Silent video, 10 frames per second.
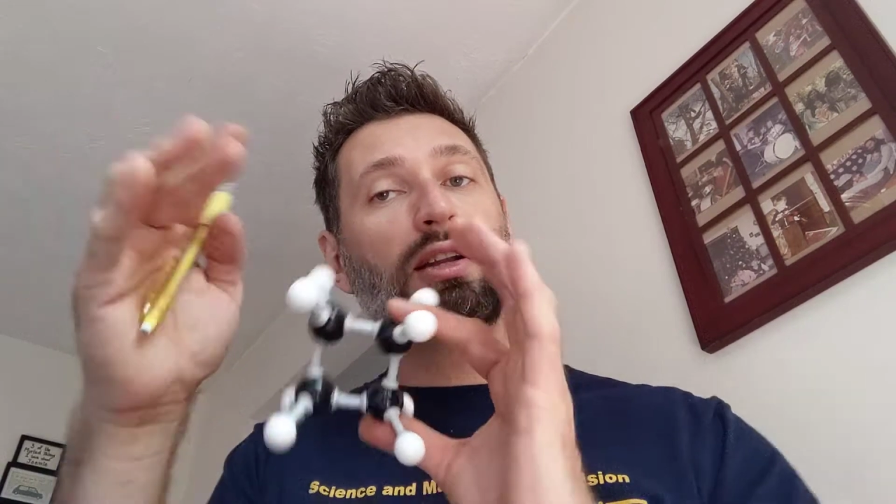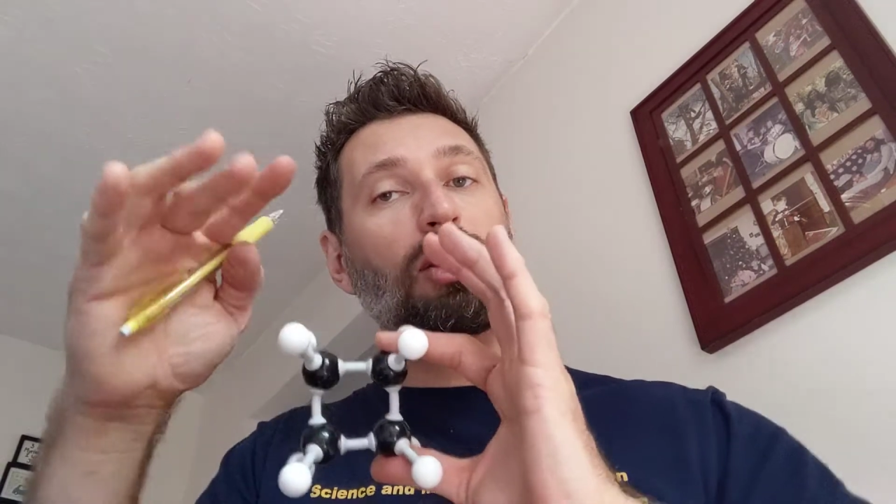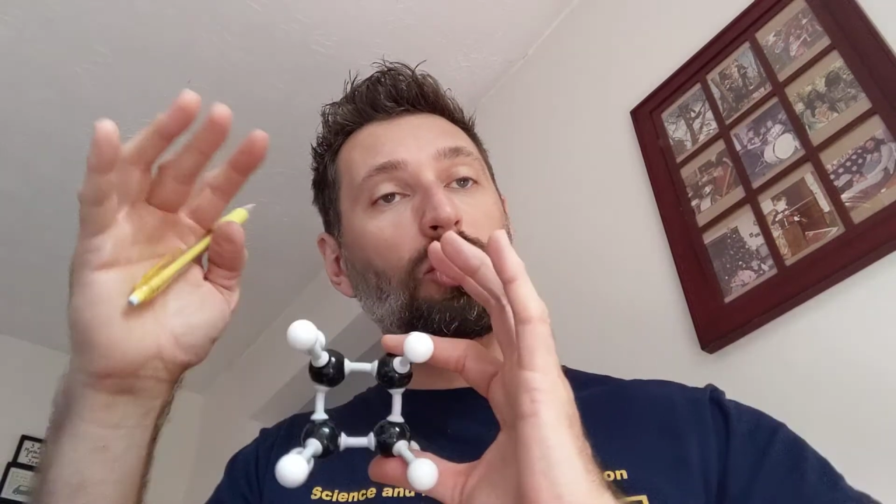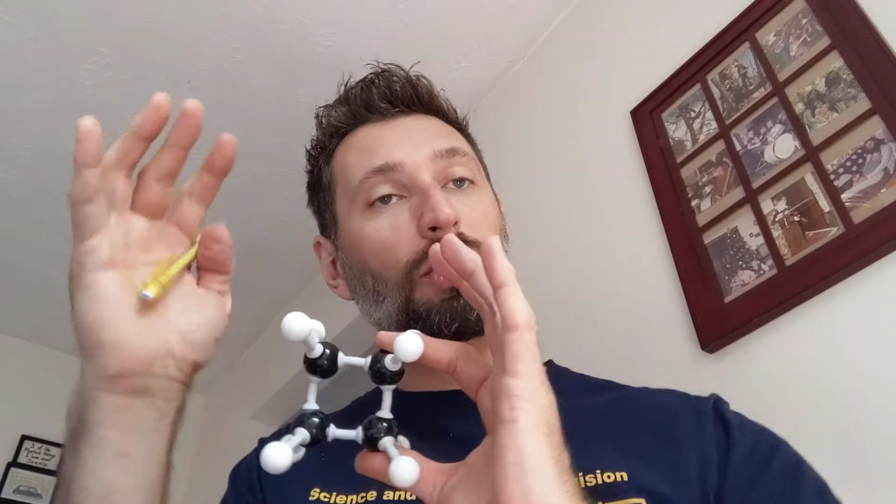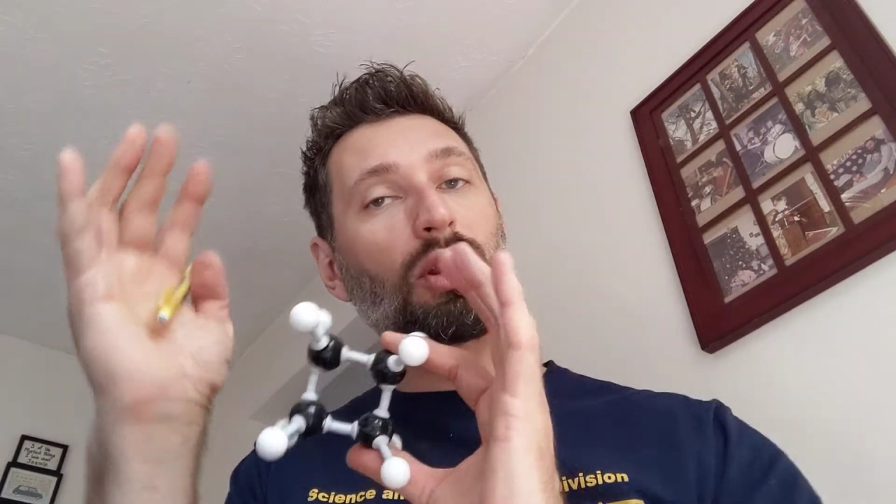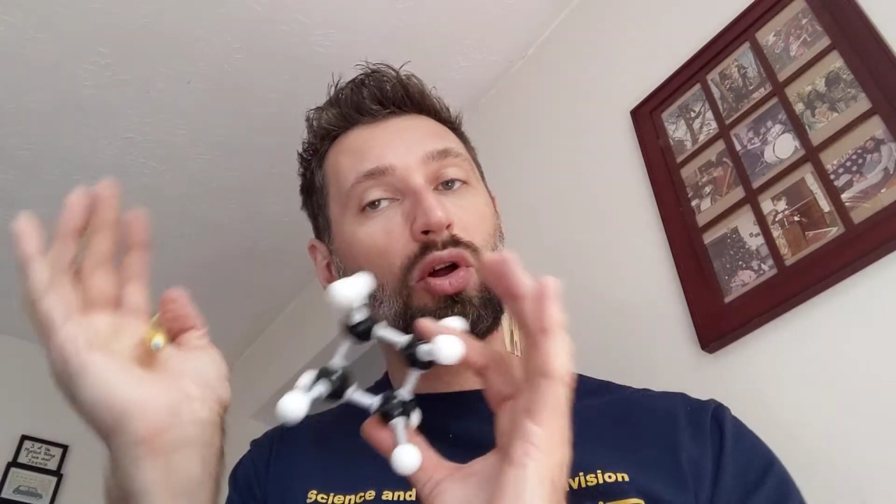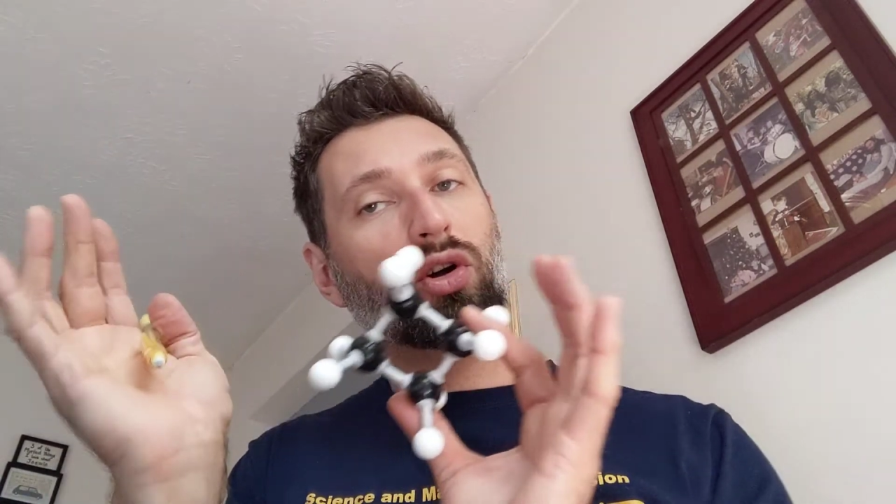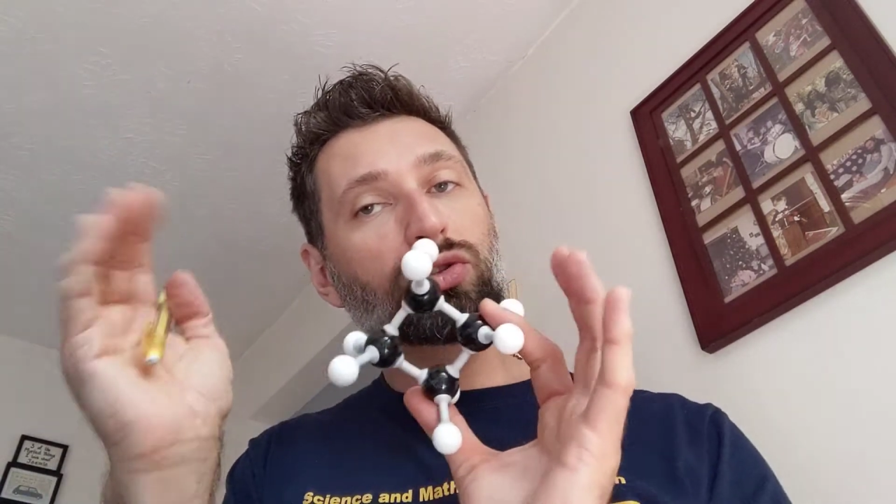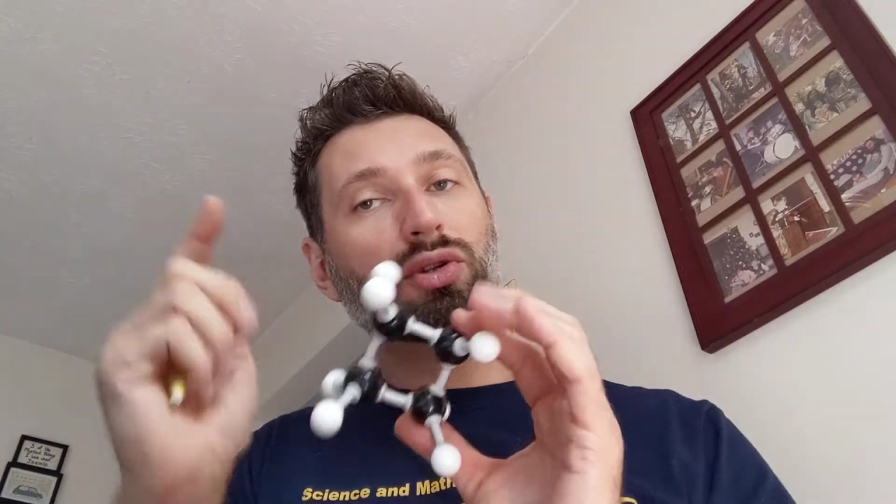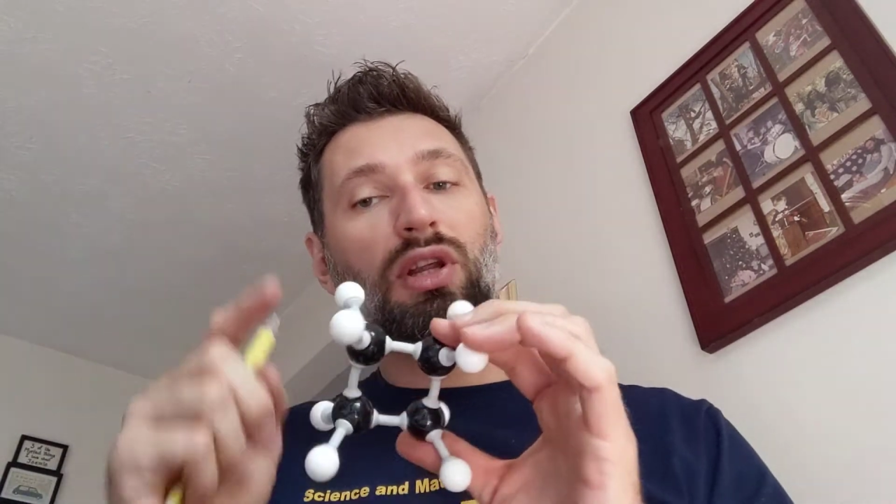a little bit
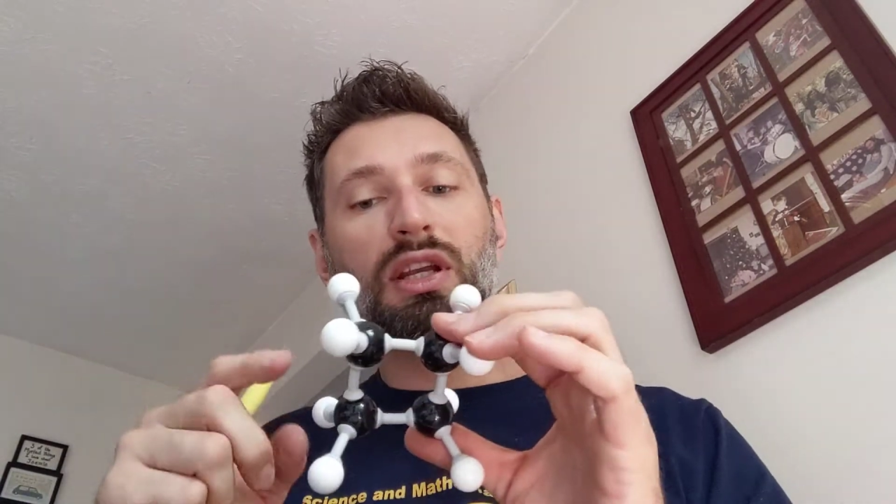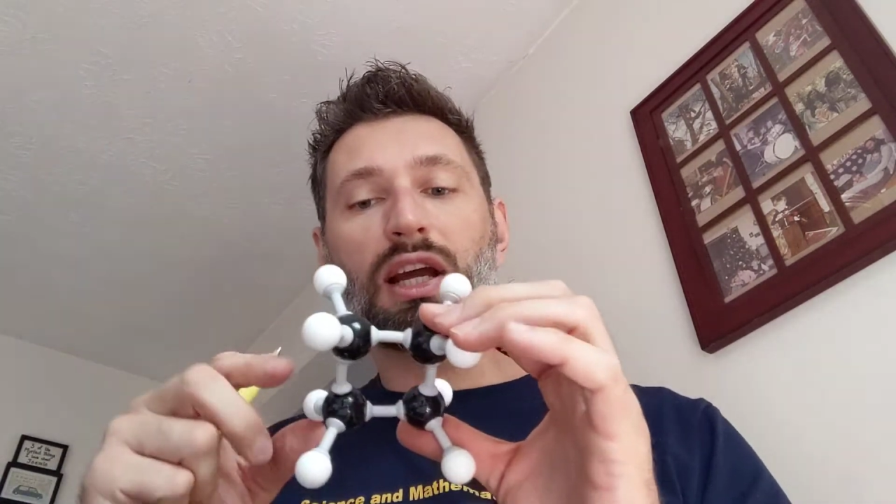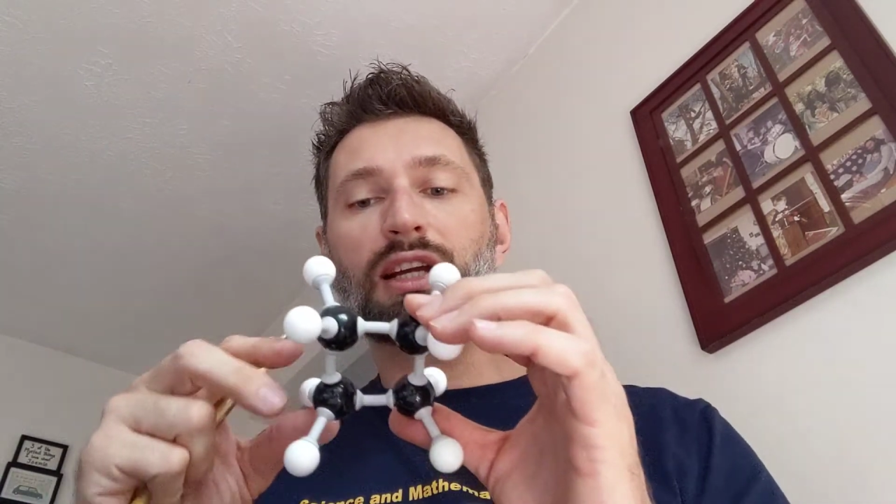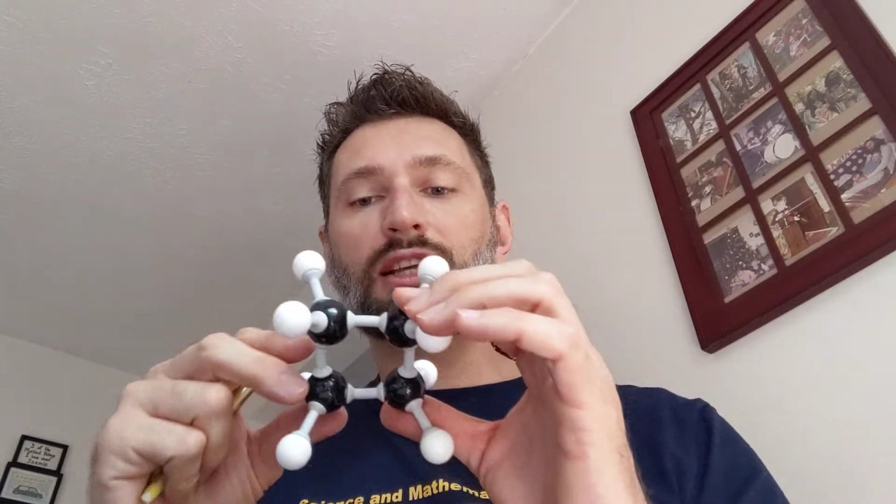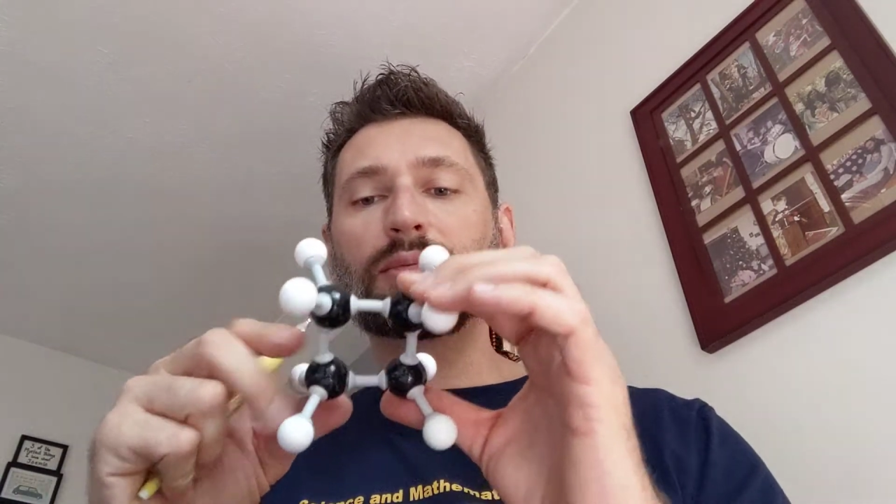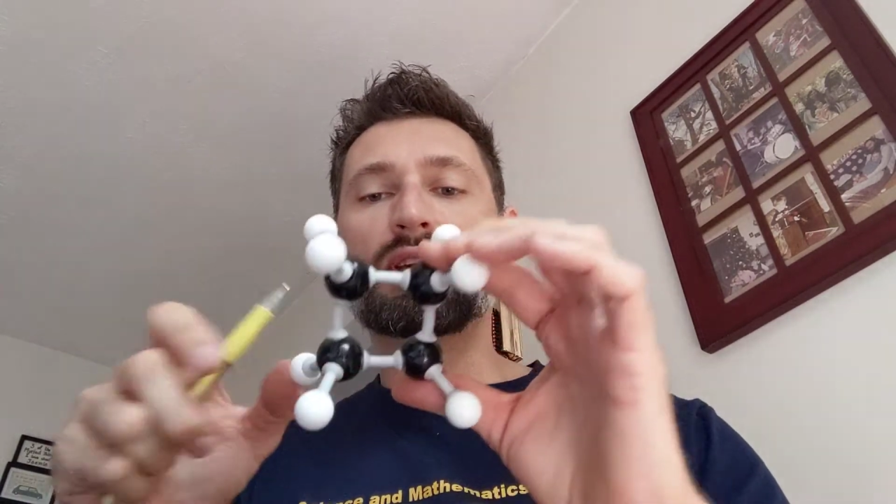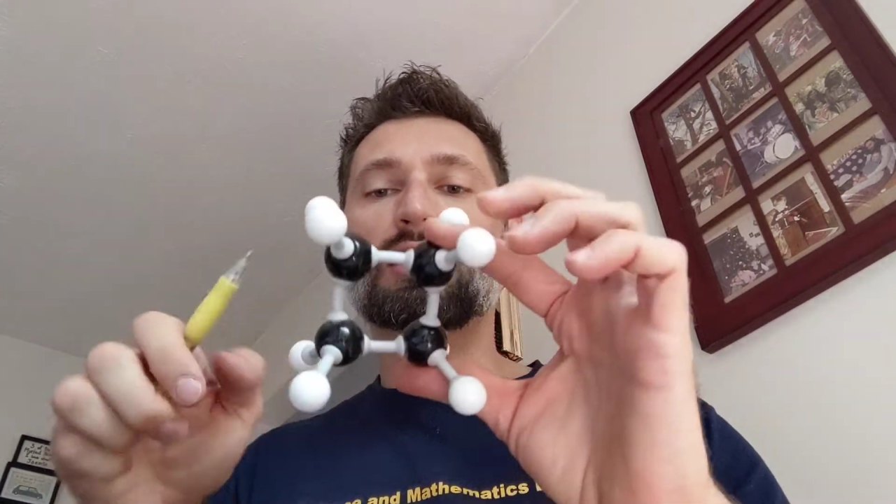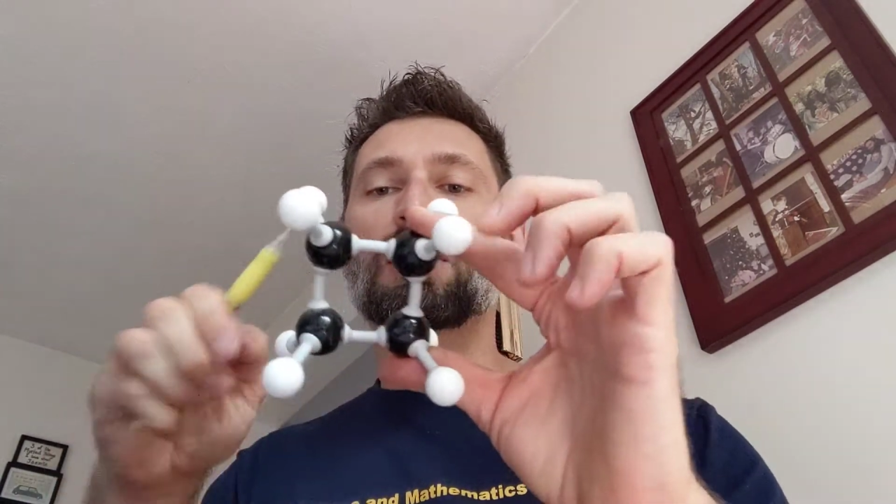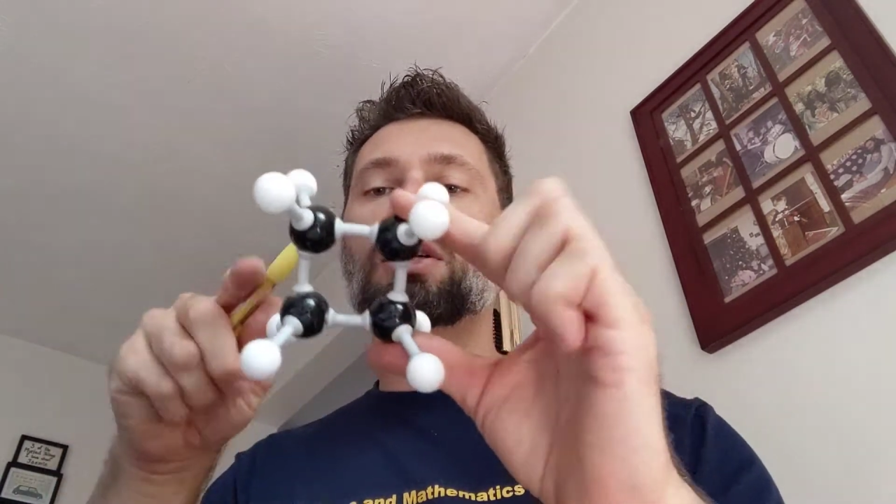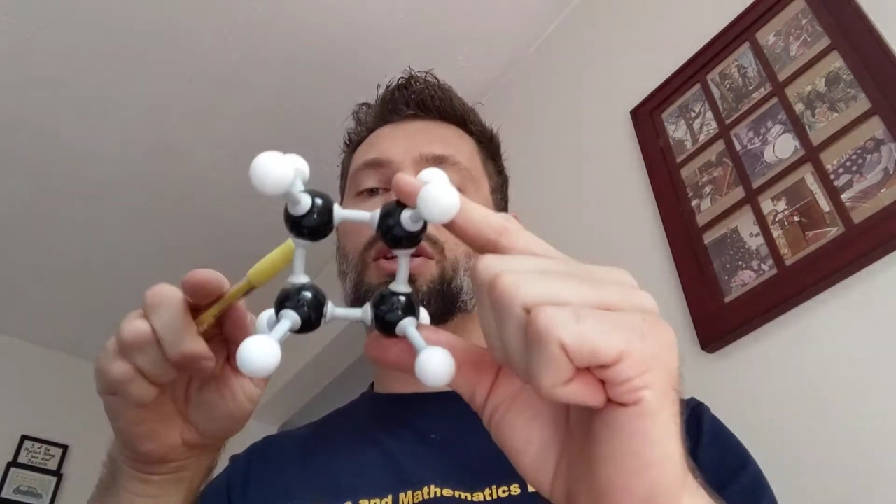larger than 90
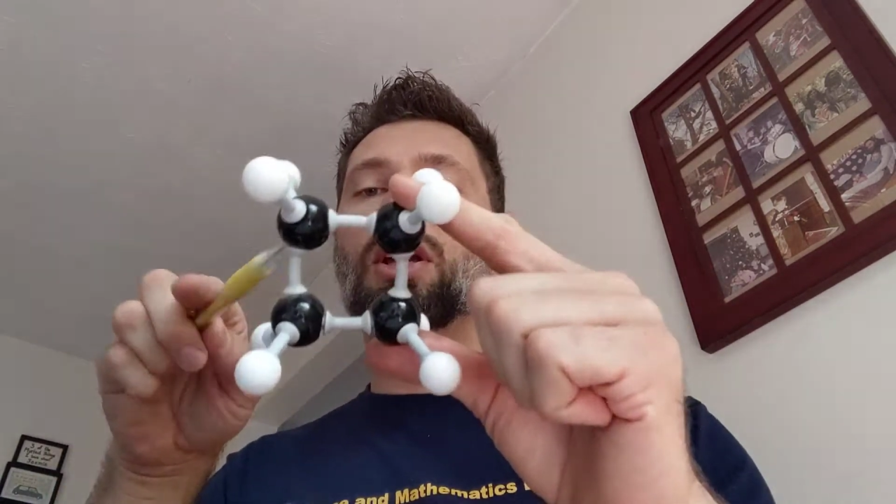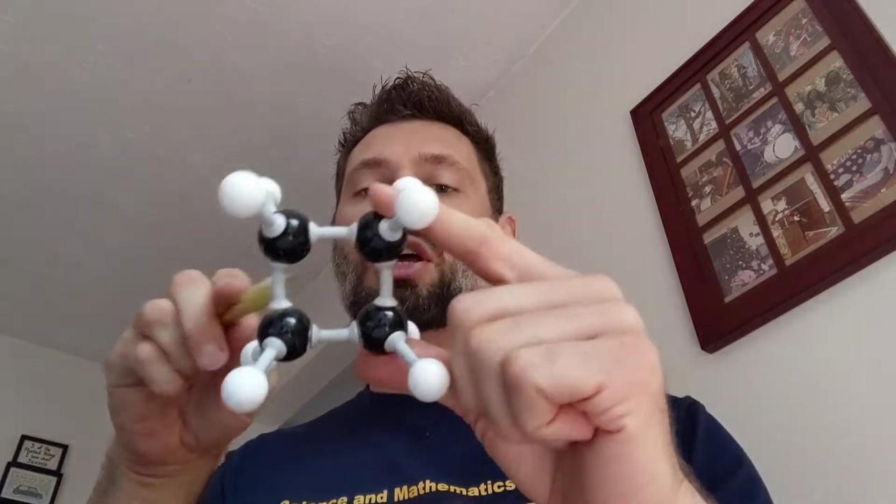because